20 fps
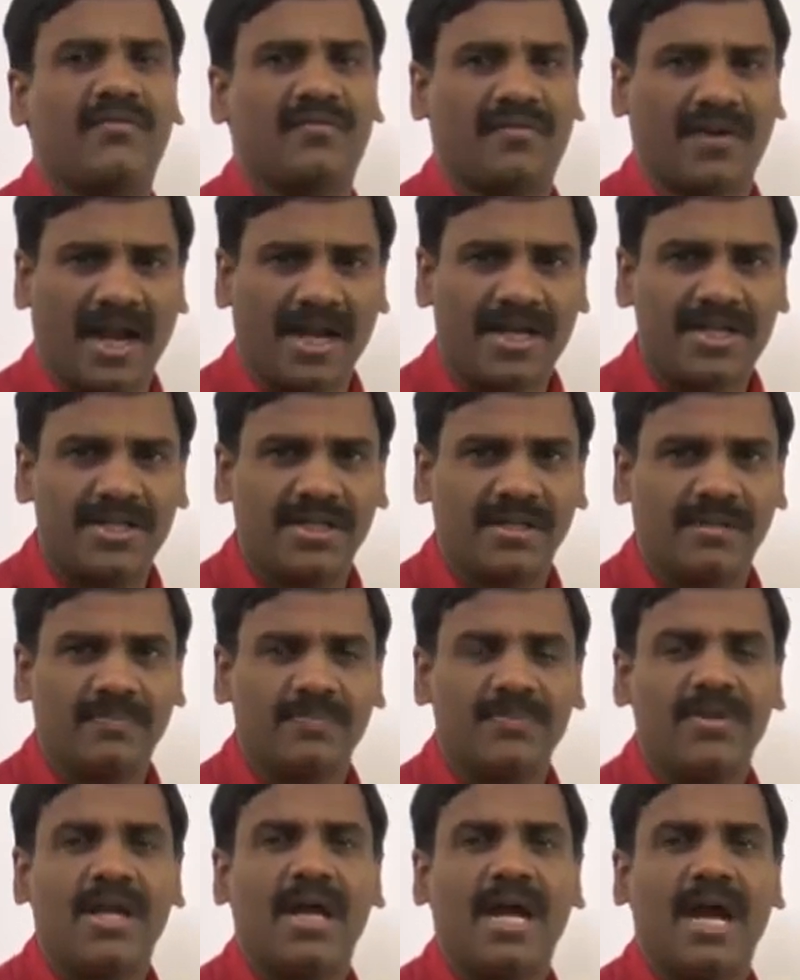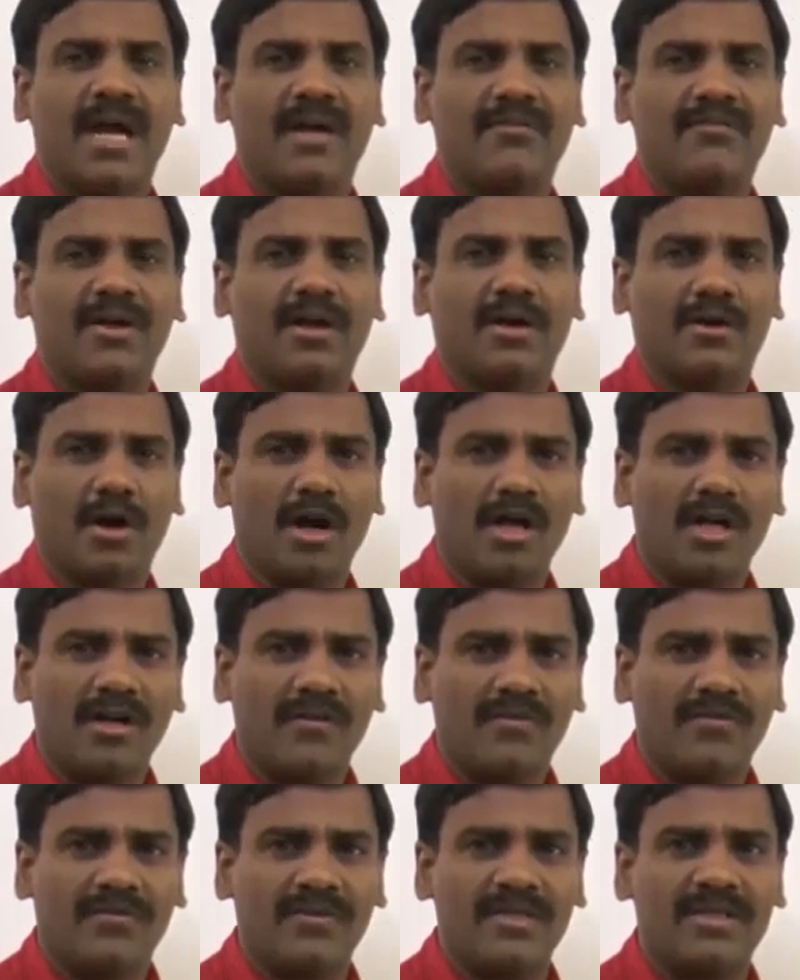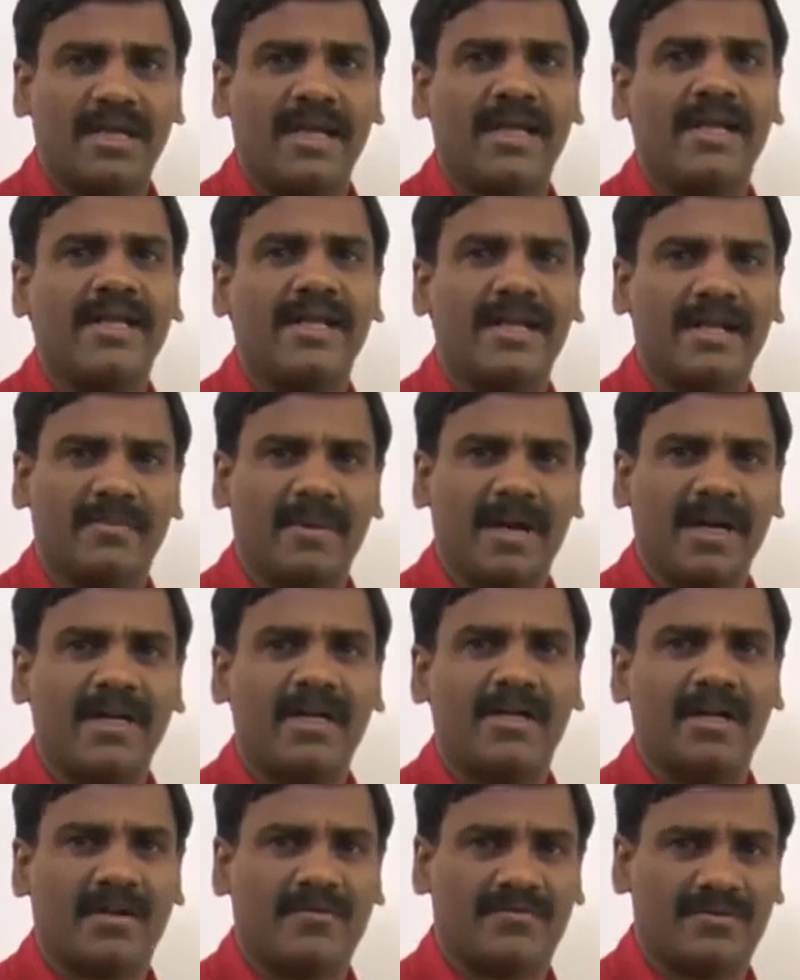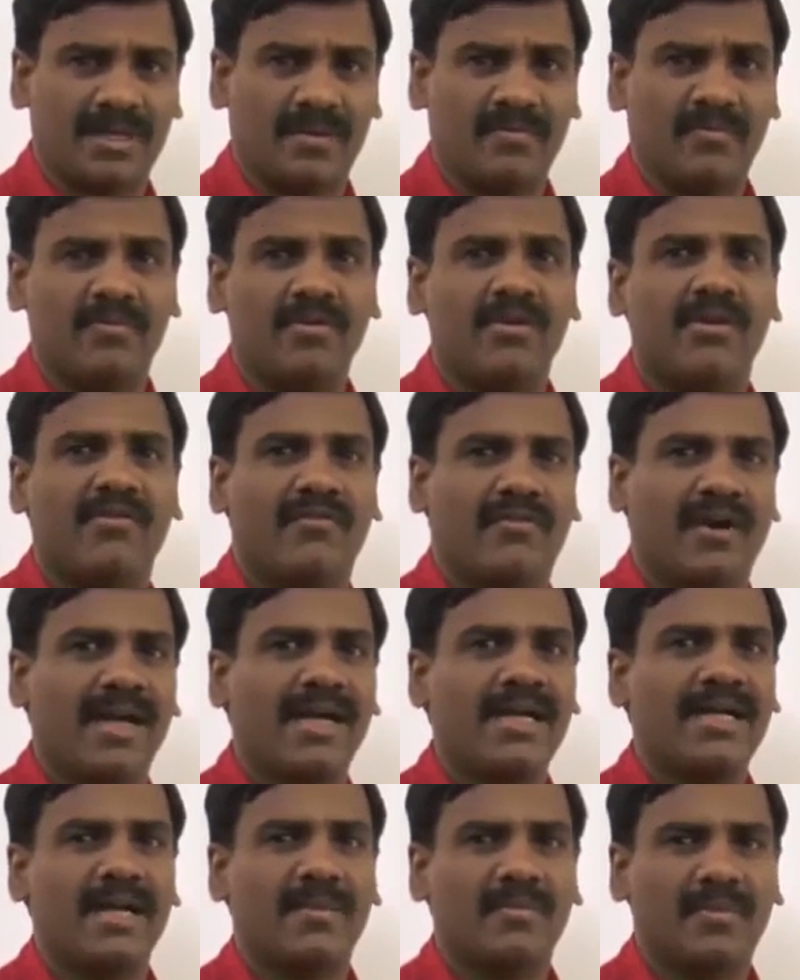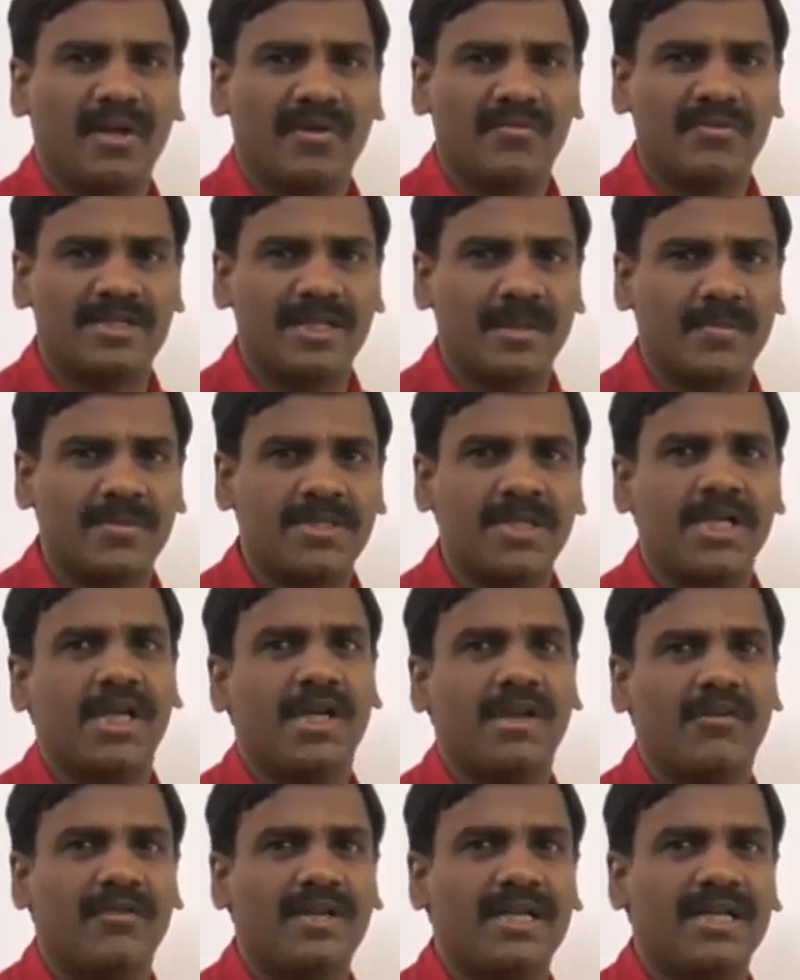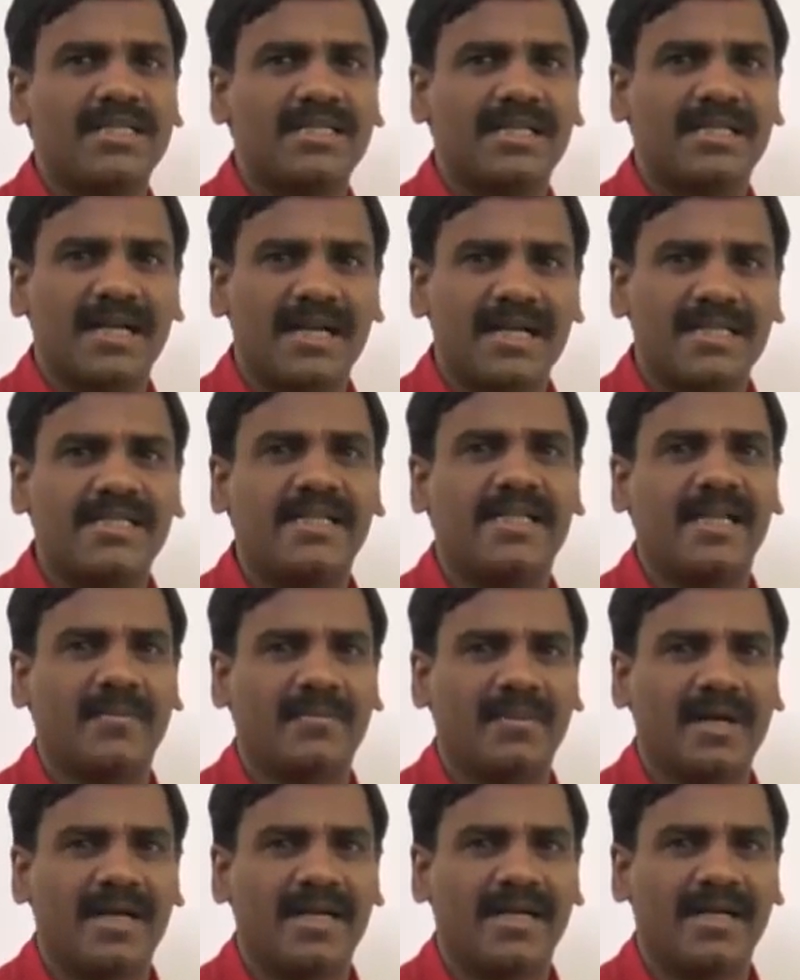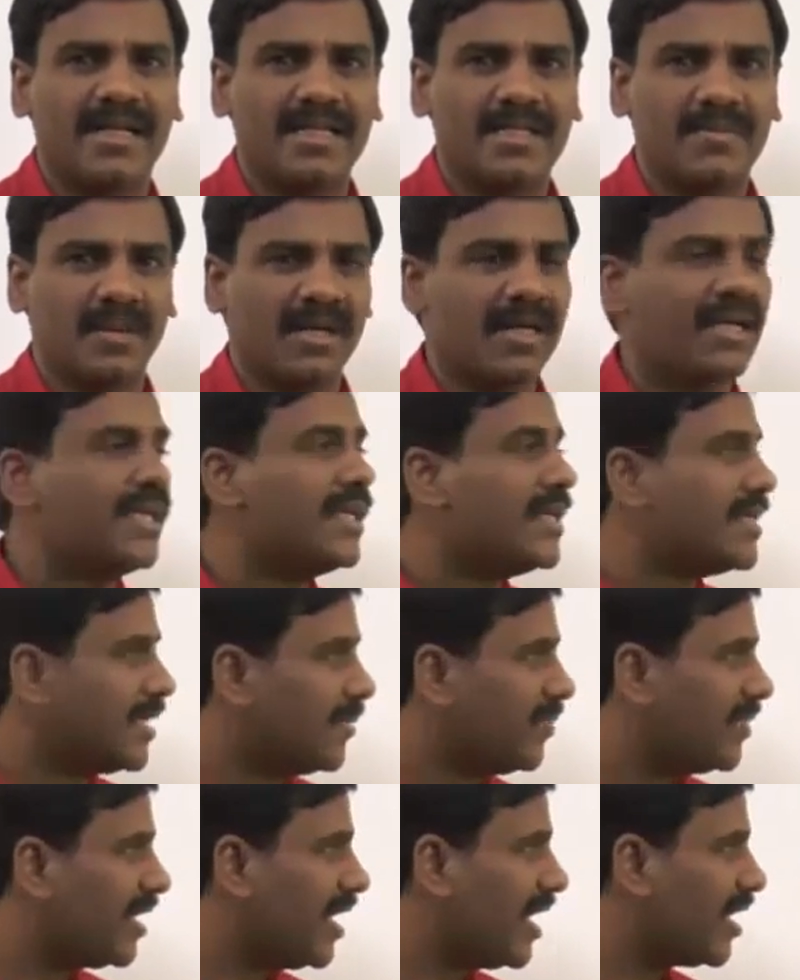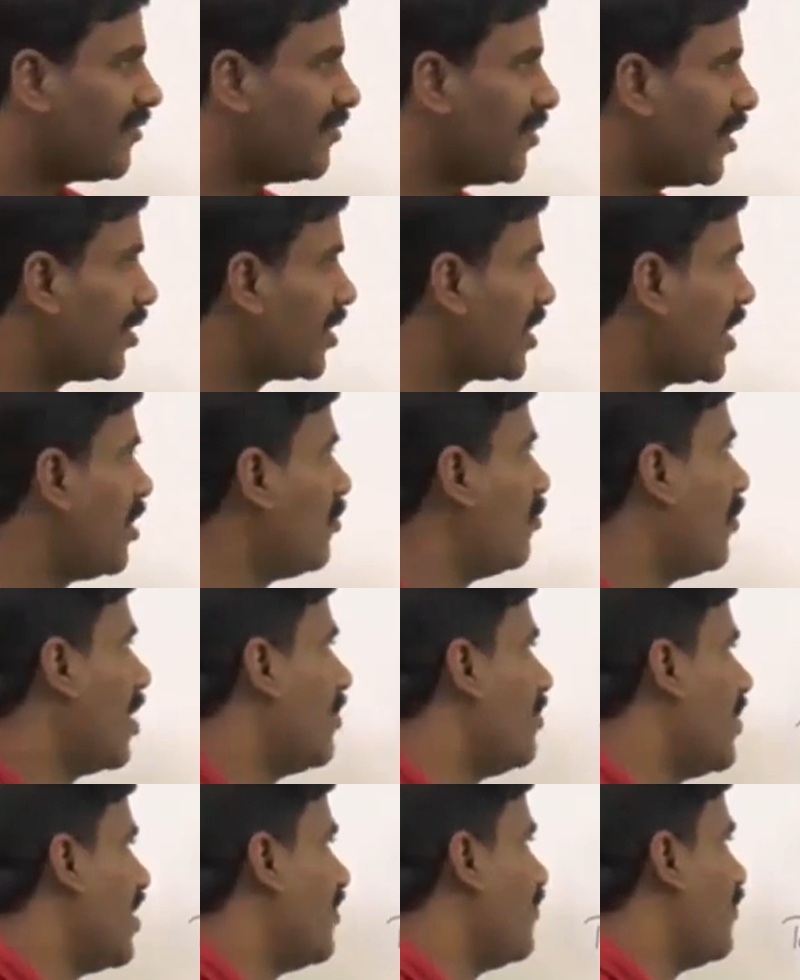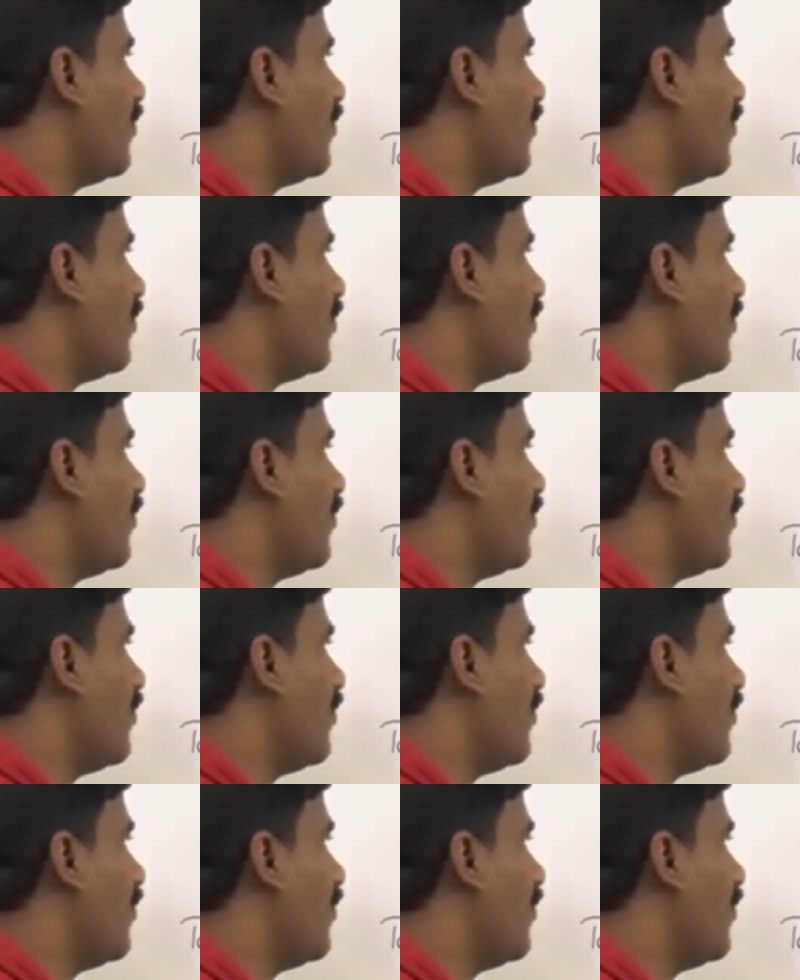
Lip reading: fraction, and if you are not left with any remainder of some finite number of steps, we consider that as a terminating decimal. Something like if you are looking at 1 by